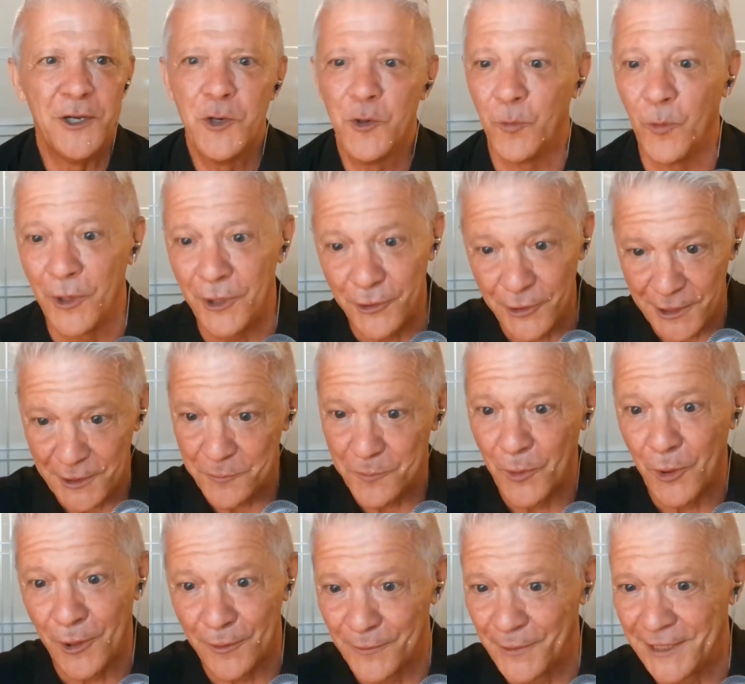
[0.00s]
what do you need
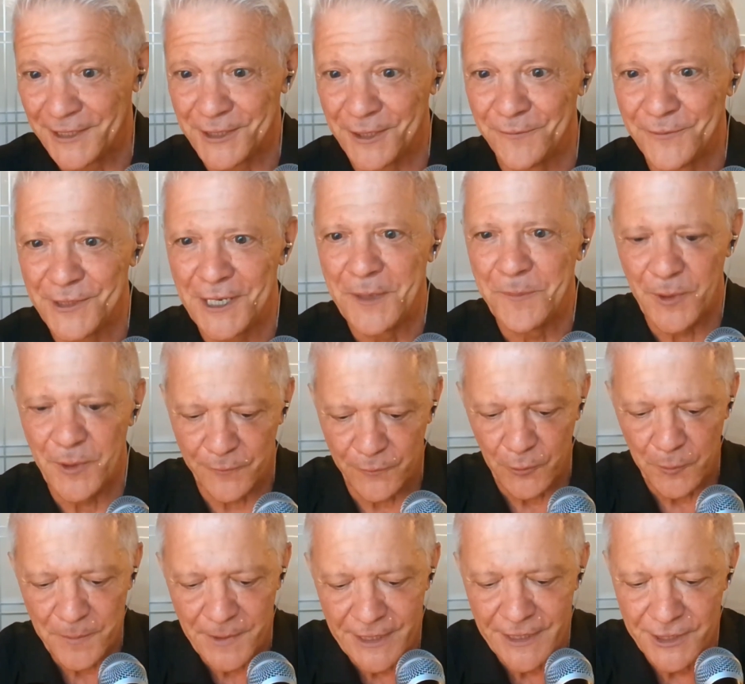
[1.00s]
more of, less of, same of
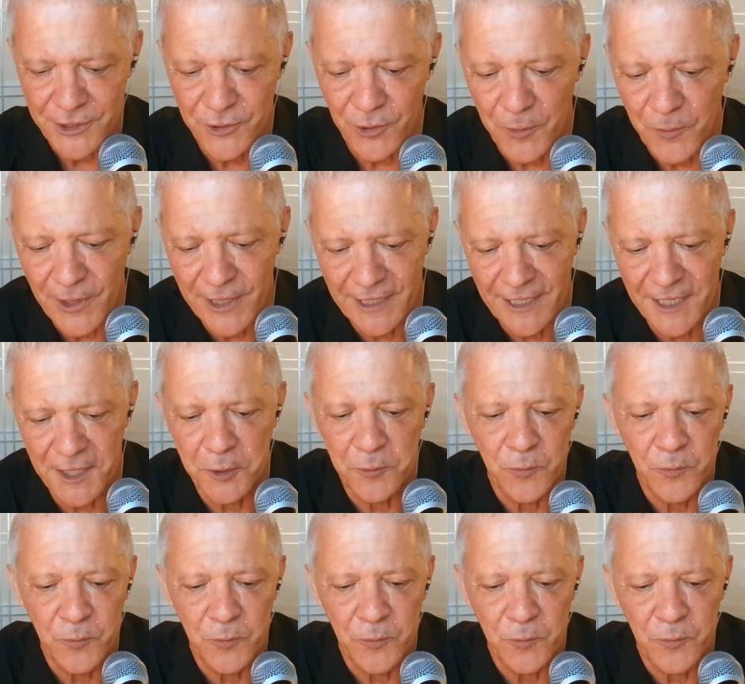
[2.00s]
from me? So I want to kind of